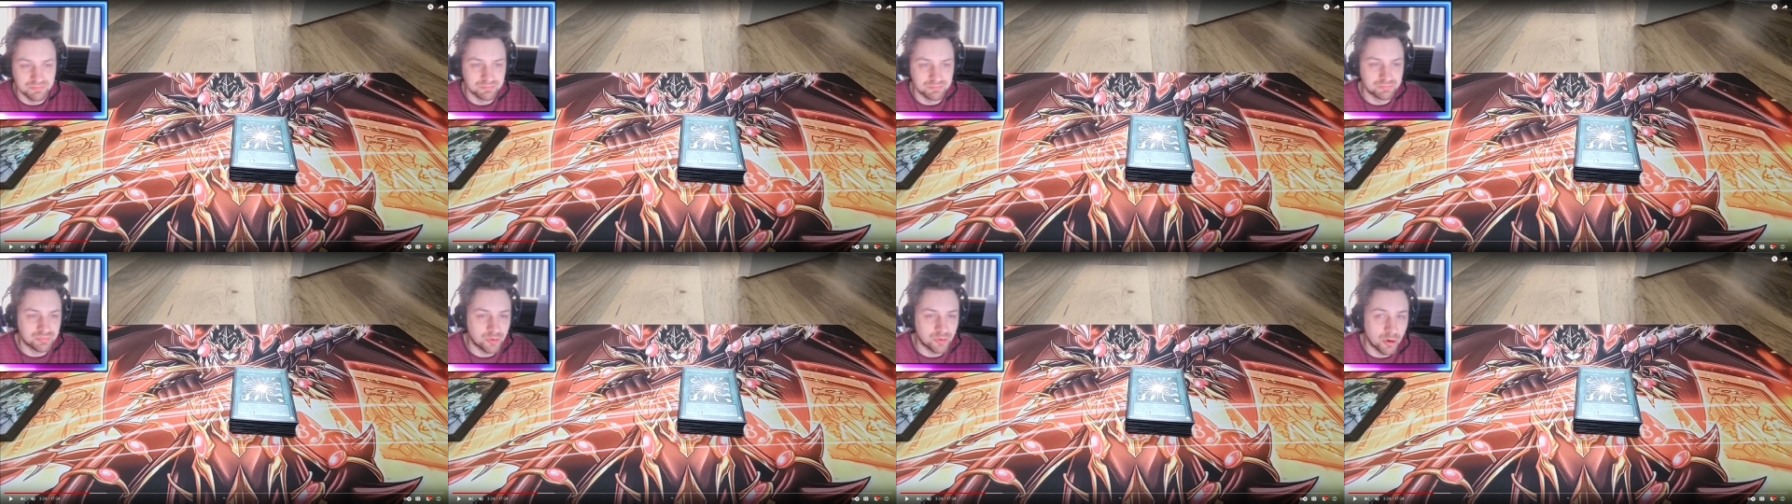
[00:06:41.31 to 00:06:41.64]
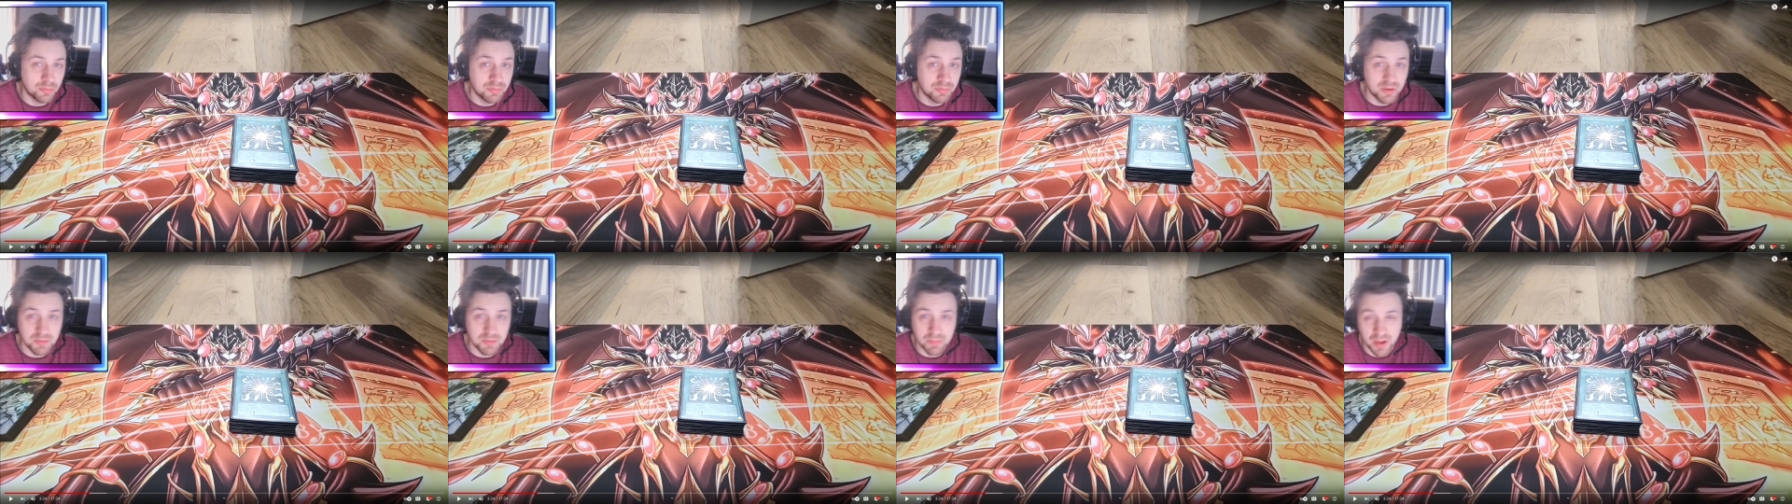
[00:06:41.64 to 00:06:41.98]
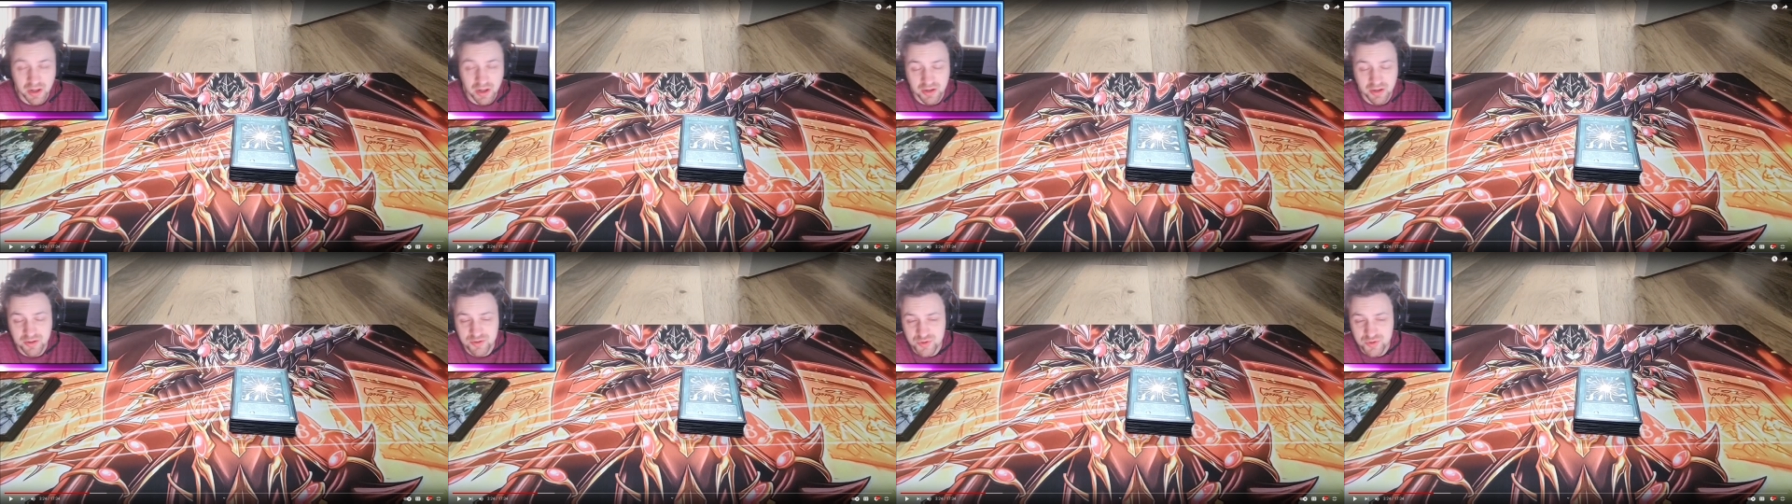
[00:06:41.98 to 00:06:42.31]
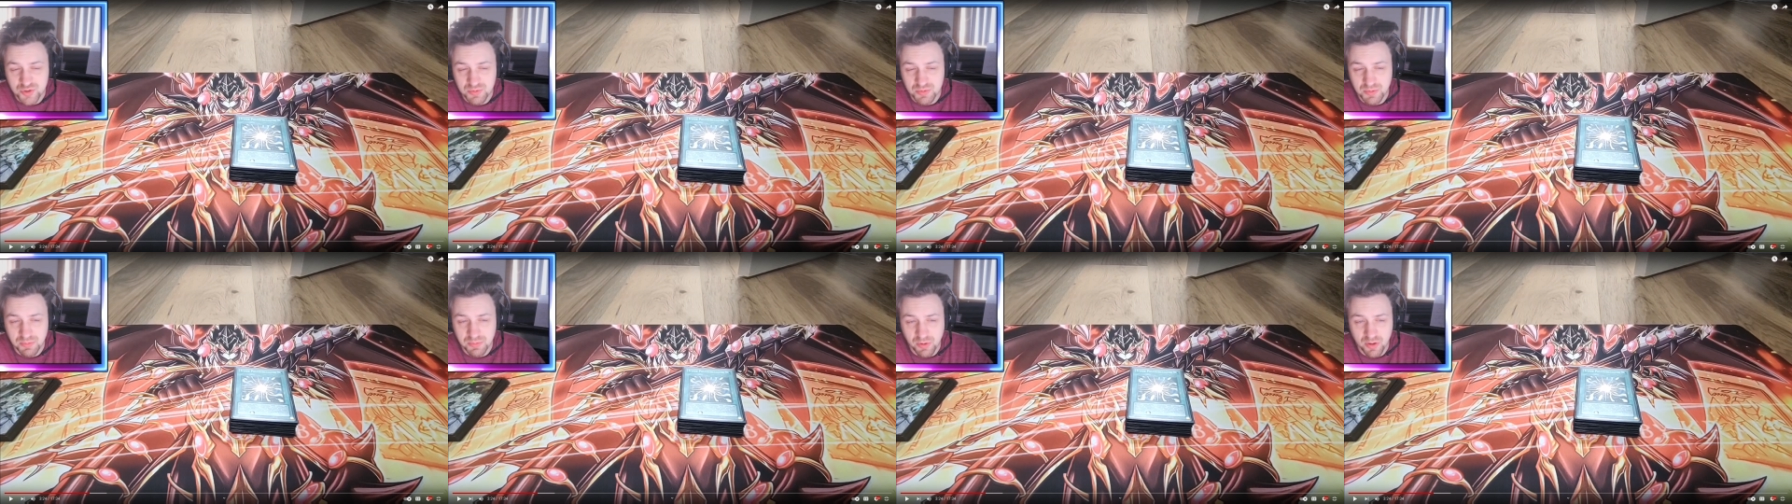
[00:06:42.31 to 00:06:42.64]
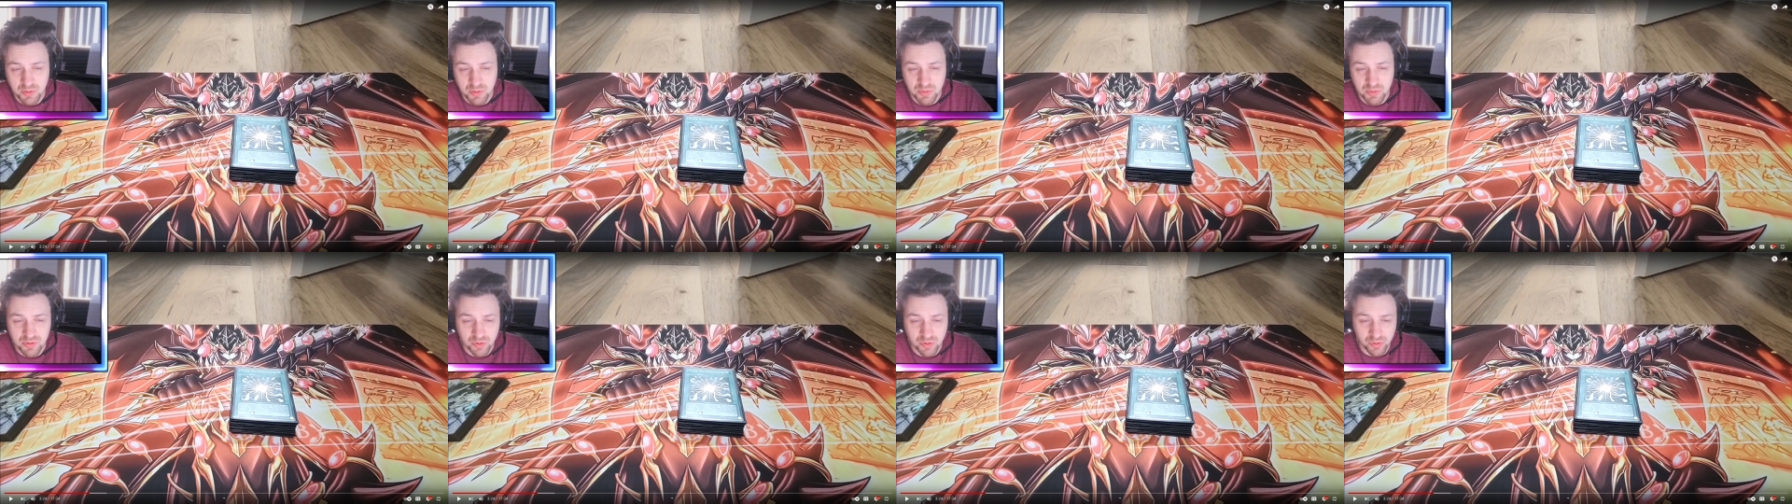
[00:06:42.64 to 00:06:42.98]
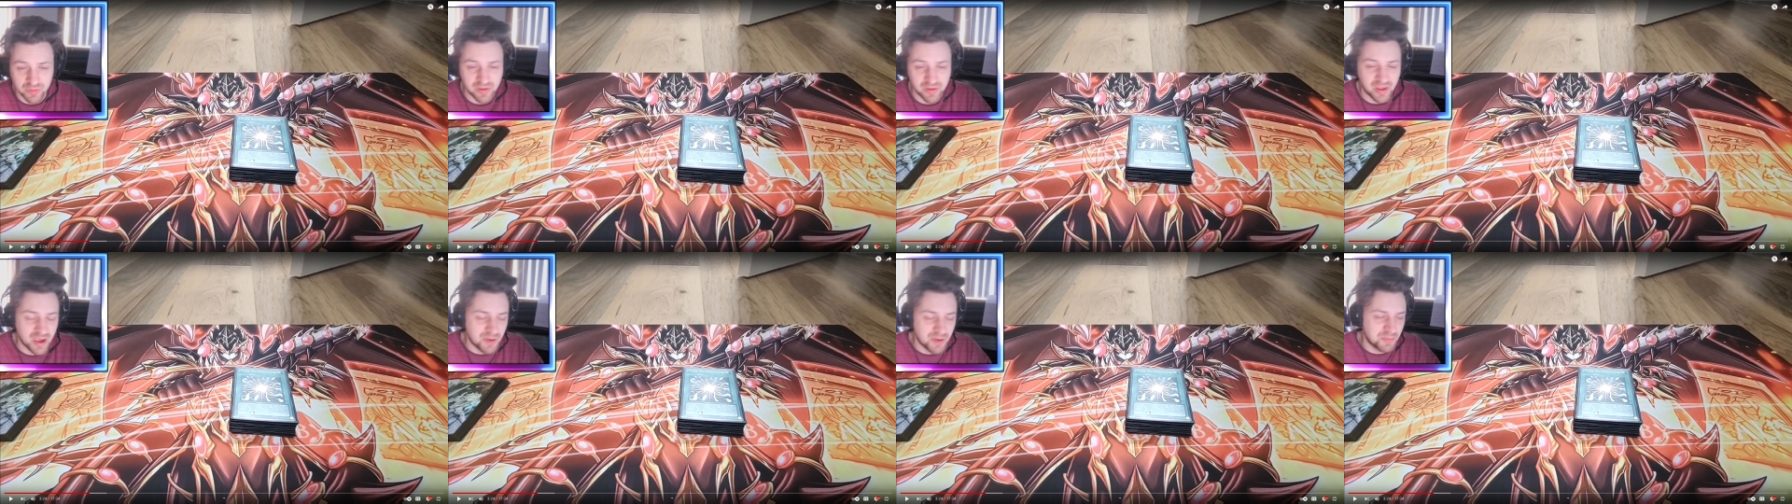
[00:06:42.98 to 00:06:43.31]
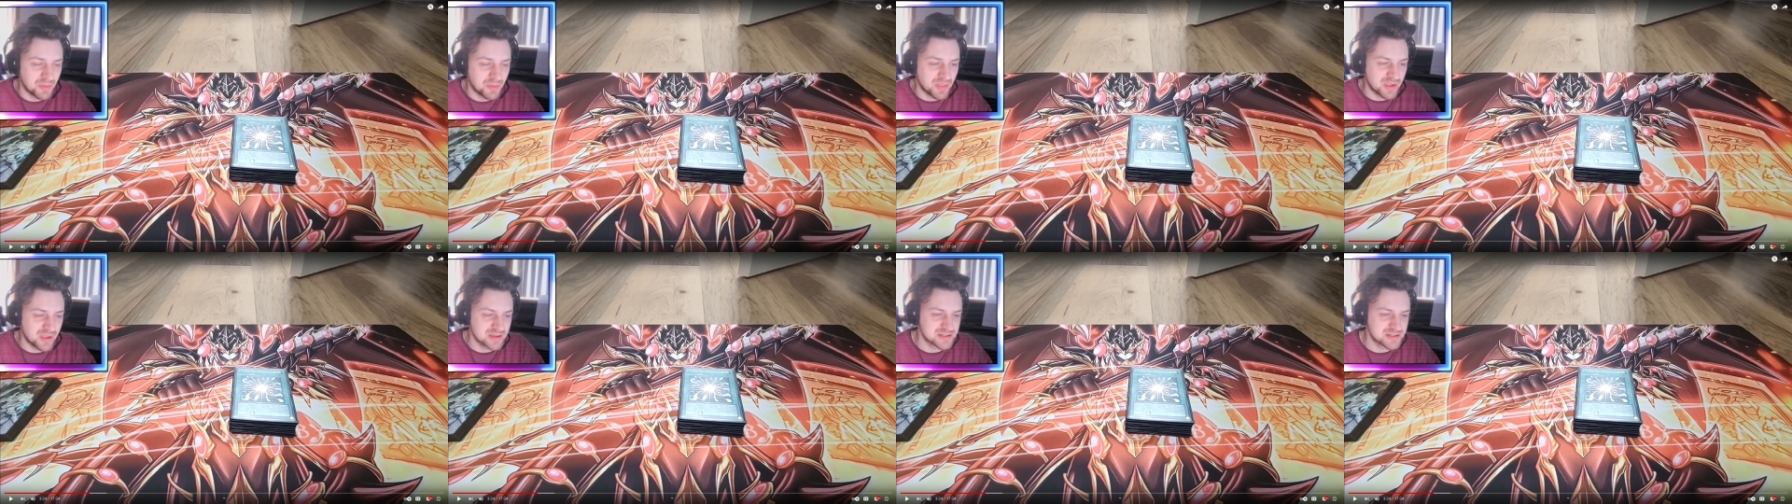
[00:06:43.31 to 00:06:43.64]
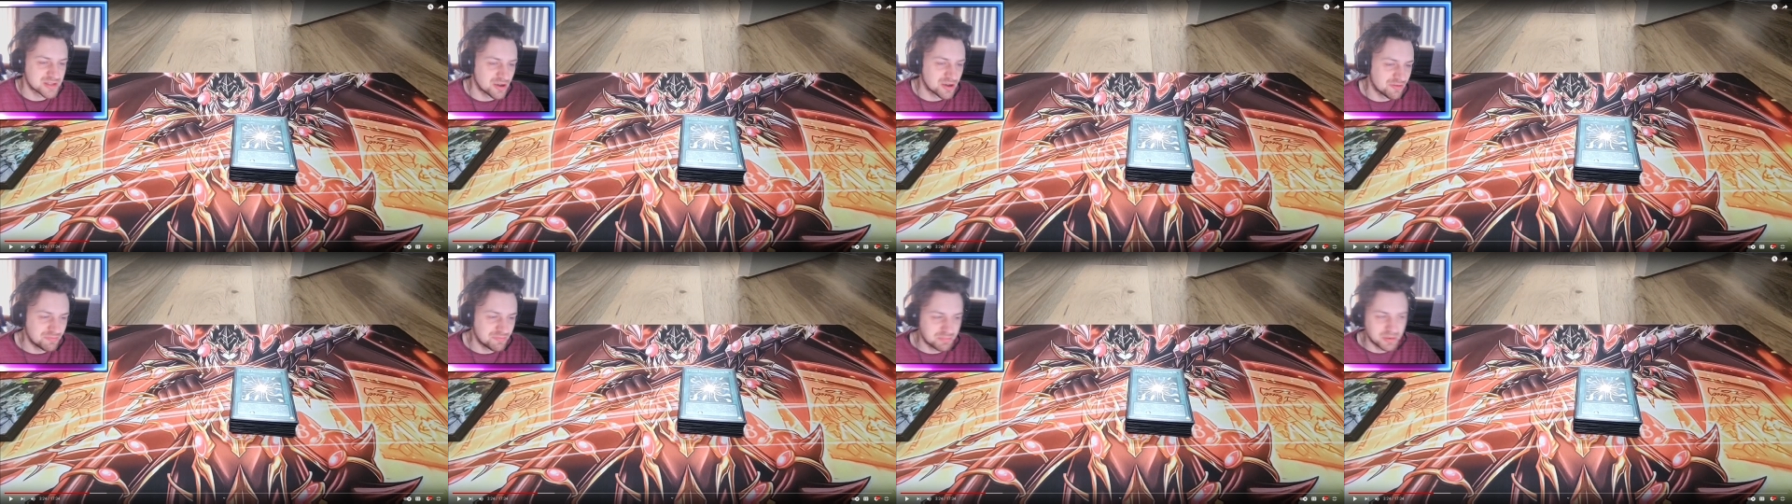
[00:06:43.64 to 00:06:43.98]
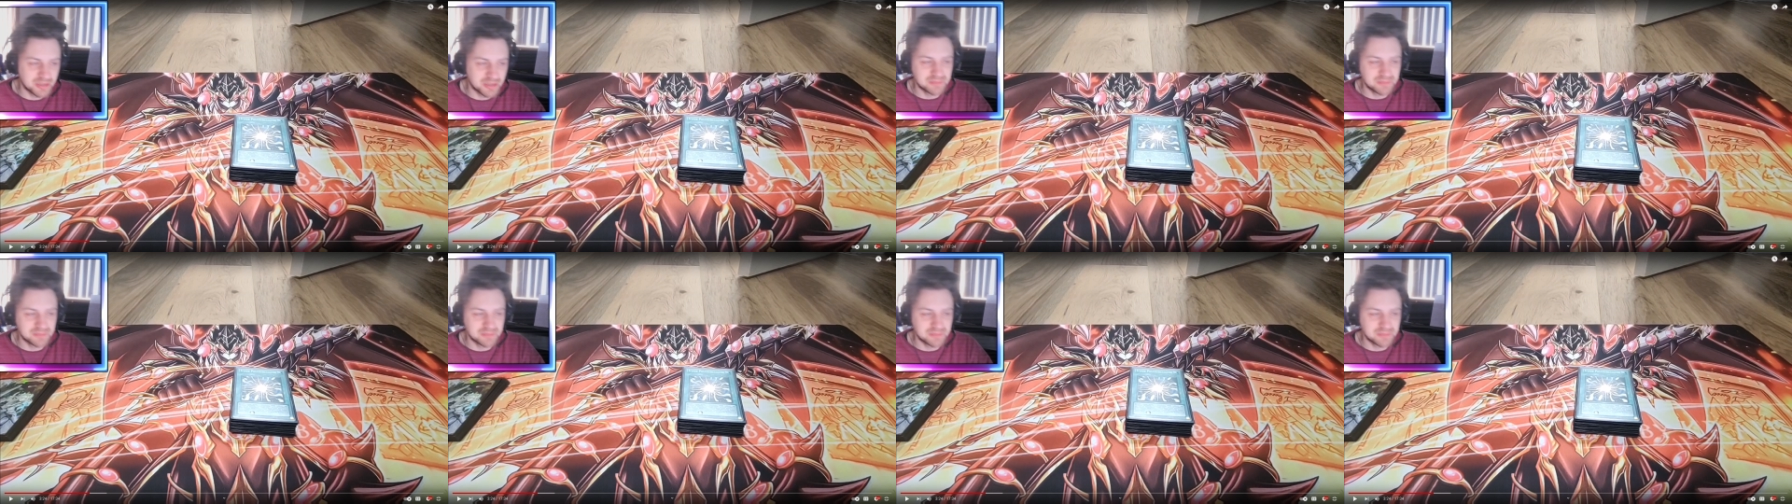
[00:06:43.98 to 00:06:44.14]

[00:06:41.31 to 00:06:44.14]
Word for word: probably better to super poly with your DM and their stuff, but